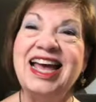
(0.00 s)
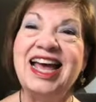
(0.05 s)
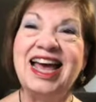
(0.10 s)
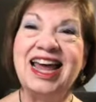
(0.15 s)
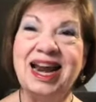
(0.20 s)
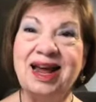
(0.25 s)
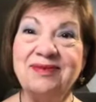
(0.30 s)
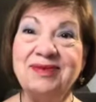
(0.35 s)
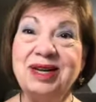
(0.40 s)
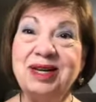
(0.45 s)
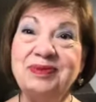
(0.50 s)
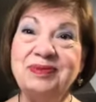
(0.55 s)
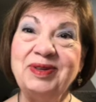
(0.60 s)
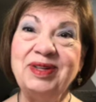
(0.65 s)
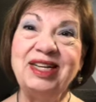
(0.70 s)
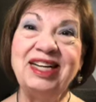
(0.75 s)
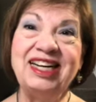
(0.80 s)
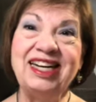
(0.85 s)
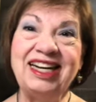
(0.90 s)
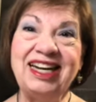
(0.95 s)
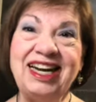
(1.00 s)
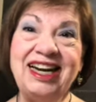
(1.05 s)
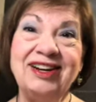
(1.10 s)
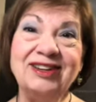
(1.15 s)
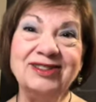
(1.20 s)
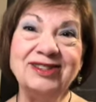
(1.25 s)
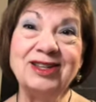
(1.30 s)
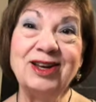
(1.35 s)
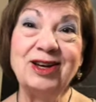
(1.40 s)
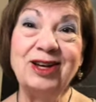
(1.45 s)
And I'm going to put it in
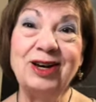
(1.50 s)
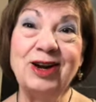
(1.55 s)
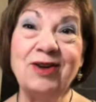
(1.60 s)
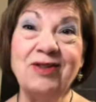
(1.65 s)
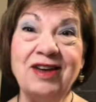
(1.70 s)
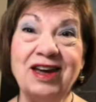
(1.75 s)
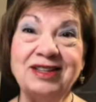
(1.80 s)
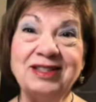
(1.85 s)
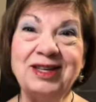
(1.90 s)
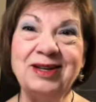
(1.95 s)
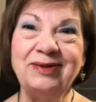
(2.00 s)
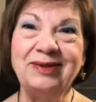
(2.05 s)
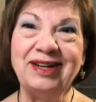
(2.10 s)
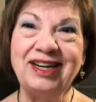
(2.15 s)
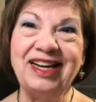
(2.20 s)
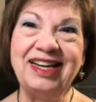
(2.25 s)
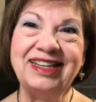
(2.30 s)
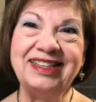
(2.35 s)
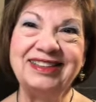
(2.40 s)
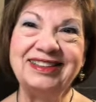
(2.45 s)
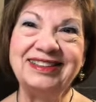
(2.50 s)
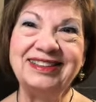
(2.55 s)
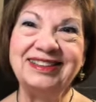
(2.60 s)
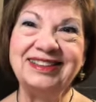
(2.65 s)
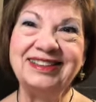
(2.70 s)
here so you know that's who it is.